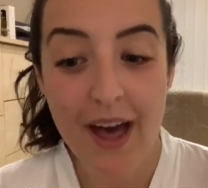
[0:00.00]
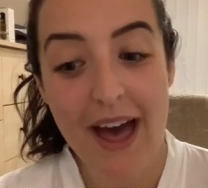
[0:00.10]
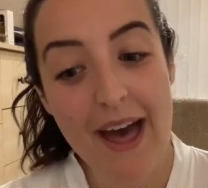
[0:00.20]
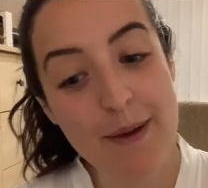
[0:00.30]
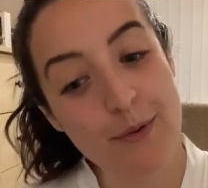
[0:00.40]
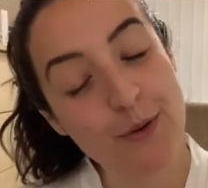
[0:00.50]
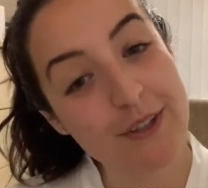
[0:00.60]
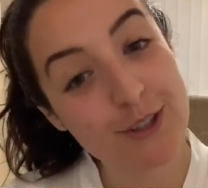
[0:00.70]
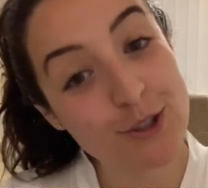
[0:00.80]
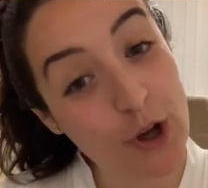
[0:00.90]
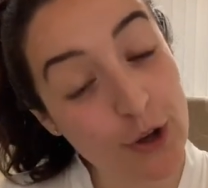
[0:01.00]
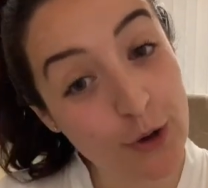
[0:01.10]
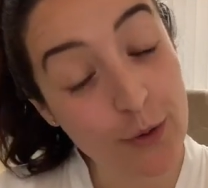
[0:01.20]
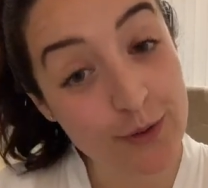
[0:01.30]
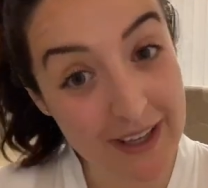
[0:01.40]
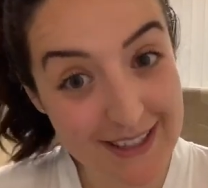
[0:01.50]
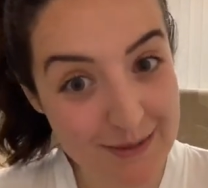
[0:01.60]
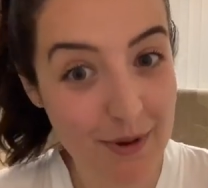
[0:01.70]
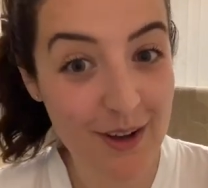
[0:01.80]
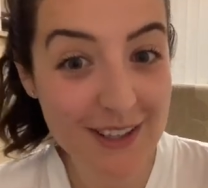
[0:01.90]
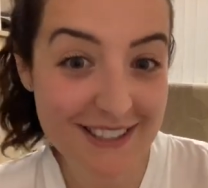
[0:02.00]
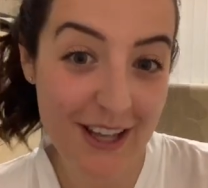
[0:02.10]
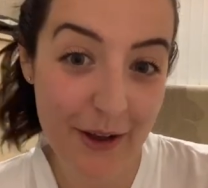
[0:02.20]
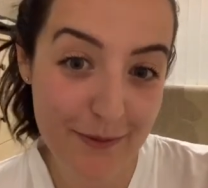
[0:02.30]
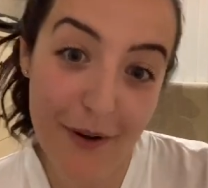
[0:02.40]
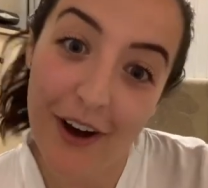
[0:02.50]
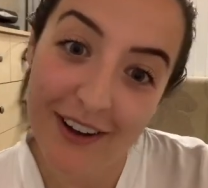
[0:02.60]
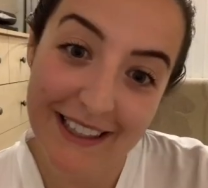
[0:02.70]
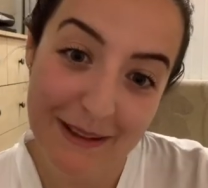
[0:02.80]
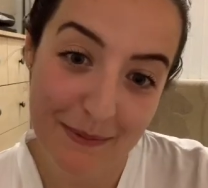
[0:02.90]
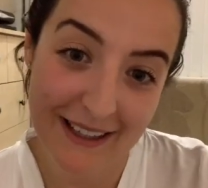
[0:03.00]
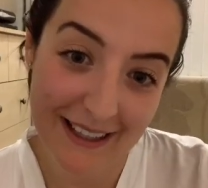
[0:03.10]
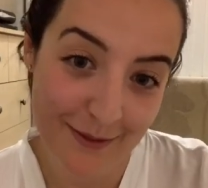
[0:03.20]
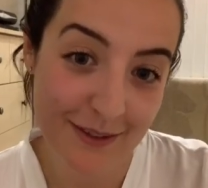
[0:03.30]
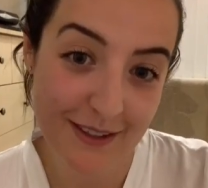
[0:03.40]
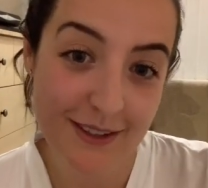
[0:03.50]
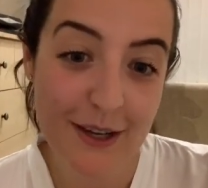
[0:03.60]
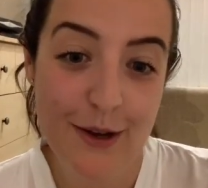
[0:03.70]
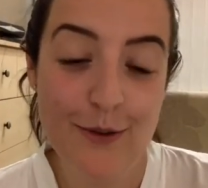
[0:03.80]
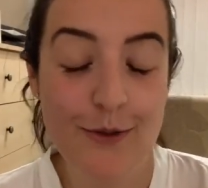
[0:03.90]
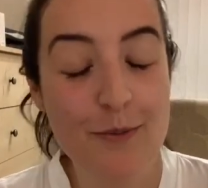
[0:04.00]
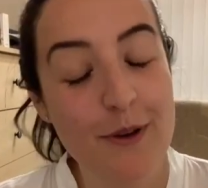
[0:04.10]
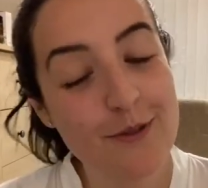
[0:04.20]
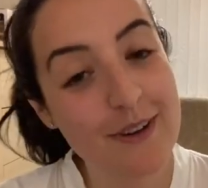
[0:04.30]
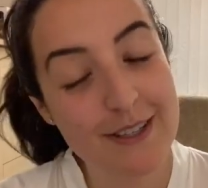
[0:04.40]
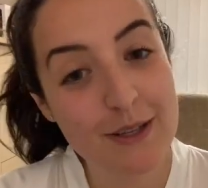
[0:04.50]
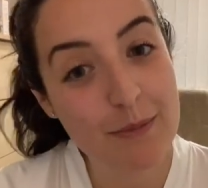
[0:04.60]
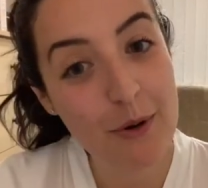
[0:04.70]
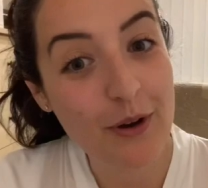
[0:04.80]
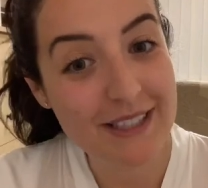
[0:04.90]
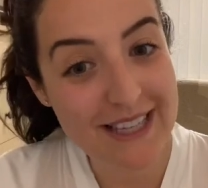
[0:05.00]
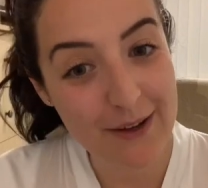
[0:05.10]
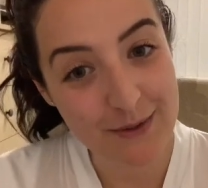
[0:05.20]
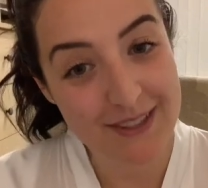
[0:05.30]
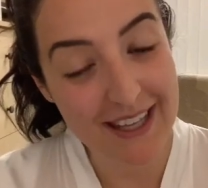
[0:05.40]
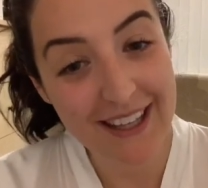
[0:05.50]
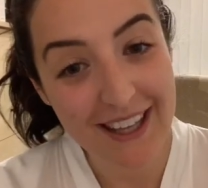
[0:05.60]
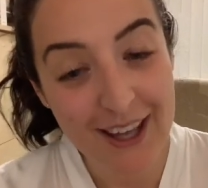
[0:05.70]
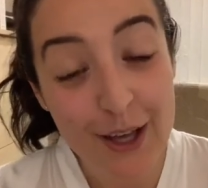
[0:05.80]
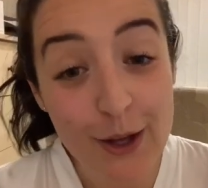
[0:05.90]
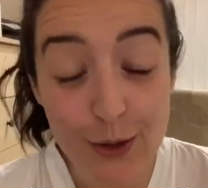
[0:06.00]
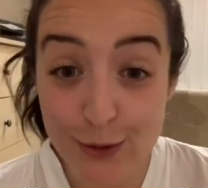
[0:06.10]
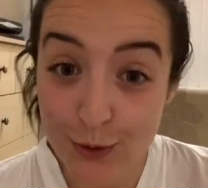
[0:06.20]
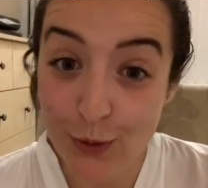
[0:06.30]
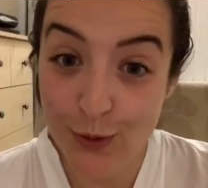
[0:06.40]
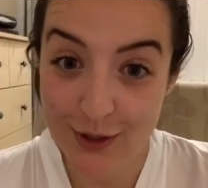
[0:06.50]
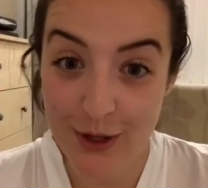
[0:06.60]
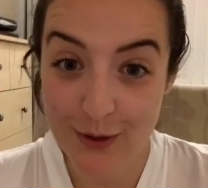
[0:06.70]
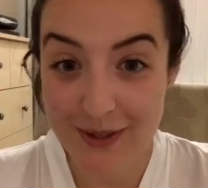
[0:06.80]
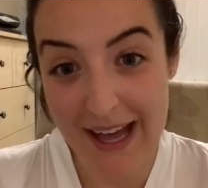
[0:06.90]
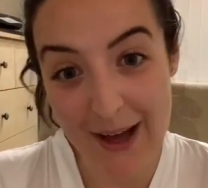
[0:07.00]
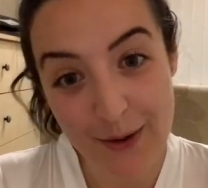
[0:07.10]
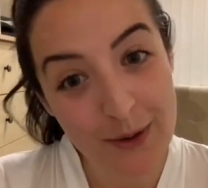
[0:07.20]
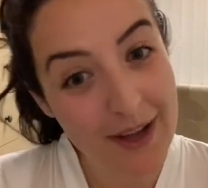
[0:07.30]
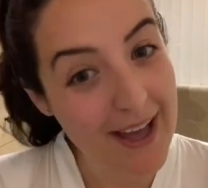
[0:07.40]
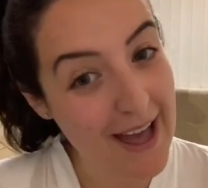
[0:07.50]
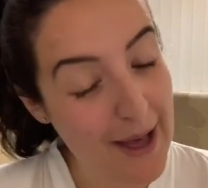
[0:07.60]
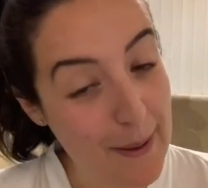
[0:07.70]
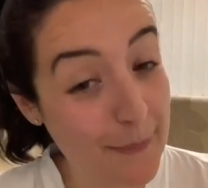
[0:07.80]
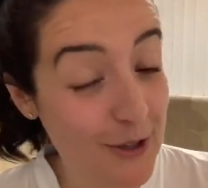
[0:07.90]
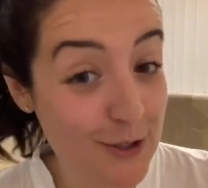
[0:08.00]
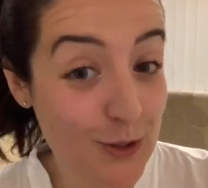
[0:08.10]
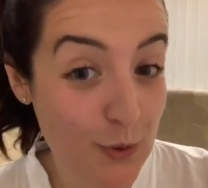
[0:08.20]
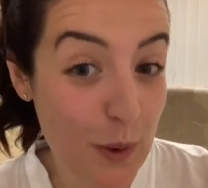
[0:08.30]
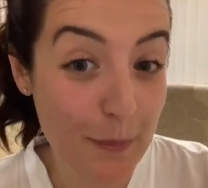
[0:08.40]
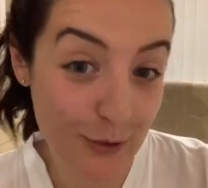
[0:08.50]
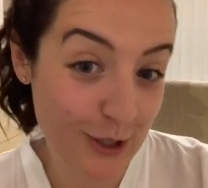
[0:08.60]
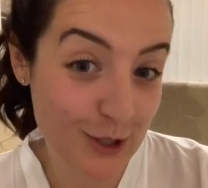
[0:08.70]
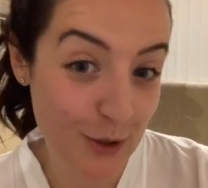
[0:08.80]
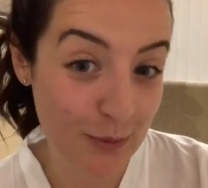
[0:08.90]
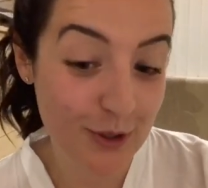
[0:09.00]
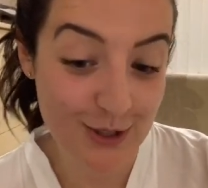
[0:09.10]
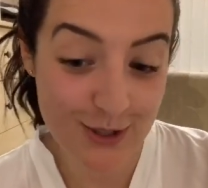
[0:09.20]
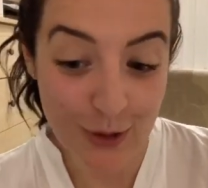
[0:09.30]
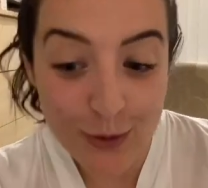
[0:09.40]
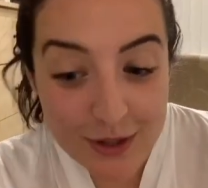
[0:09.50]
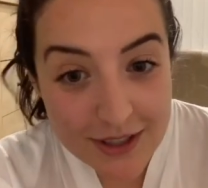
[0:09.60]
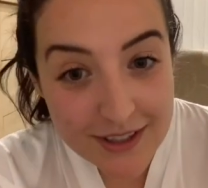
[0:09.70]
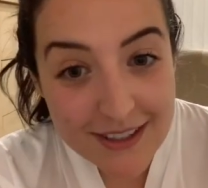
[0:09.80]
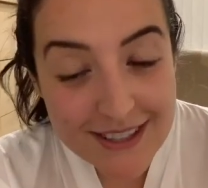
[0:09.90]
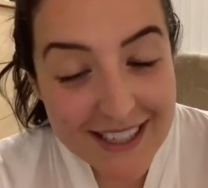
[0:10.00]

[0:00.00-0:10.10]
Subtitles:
on this charcoal face mask that I've kindly been given from my friend Mai Dowsing, who's also now my new body shop consultant.